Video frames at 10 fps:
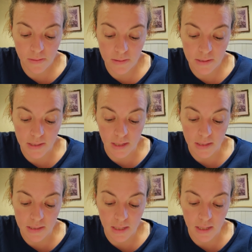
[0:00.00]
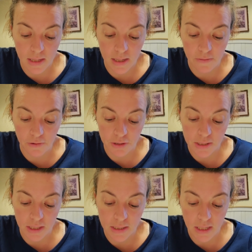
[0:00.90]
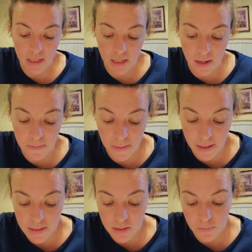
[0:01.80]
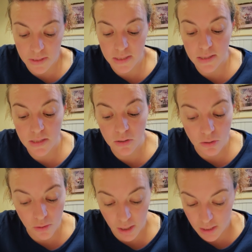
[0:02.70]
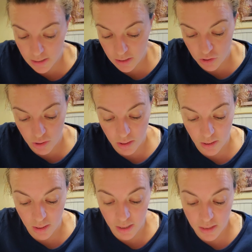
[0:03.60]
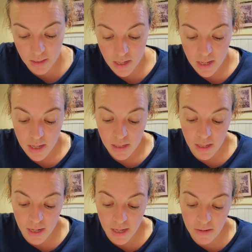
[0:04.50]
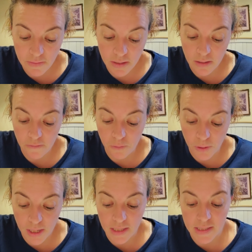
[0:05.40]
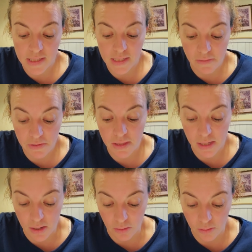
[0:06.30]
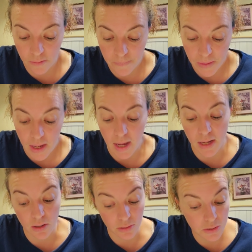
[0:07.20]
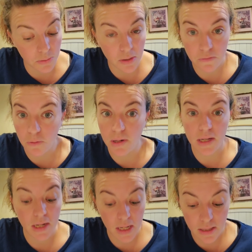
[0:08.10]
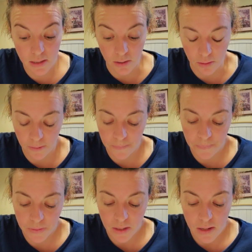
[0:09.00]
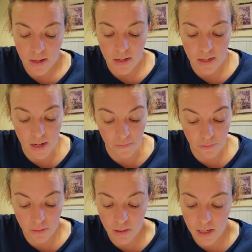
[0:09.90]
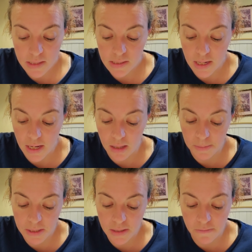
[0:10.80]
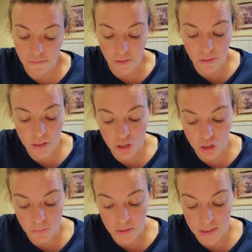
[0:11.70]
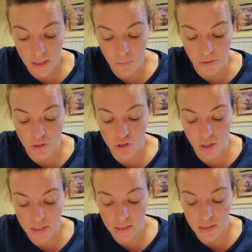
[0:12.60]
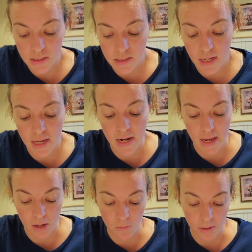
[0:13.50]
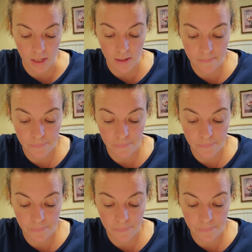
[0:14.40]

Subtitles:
says in verse 19, it came to pass there was still great contention in the land, yea, even in the 47th year, and also in the 48th year. Nevertheless, Helaman did fill the judgment seat with justice and equity.